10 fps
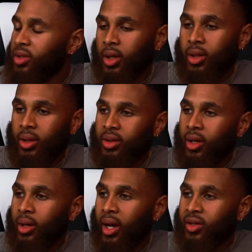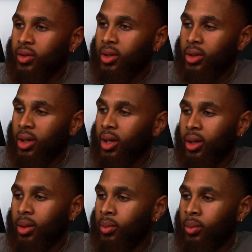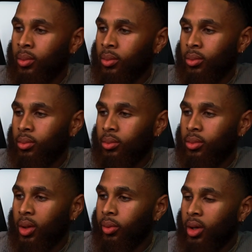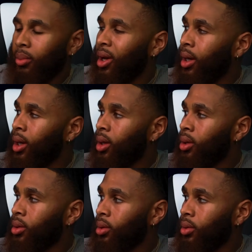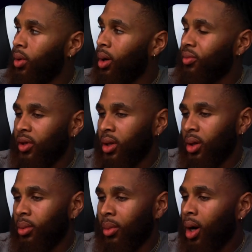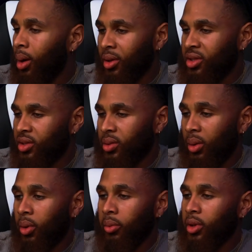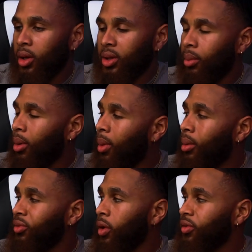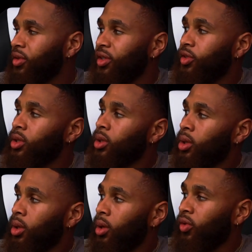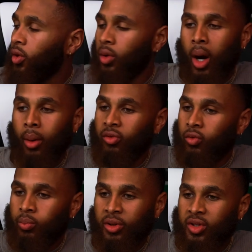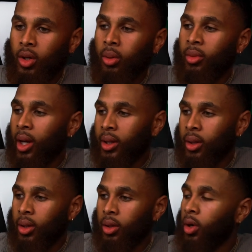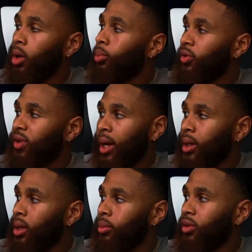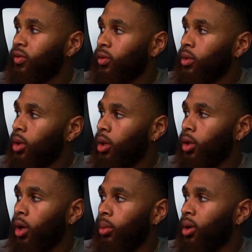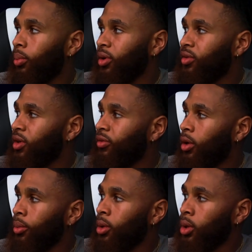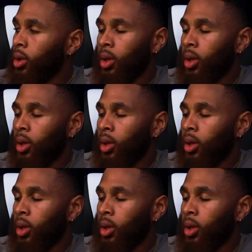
There naturally. Didn't really know my dad. You know what I'm saying? My mom, it wasn't really everything. My mom was always a teacher. So, you know, I was pushing on me like the, you know, importance of academics, you know, being pretty tough on me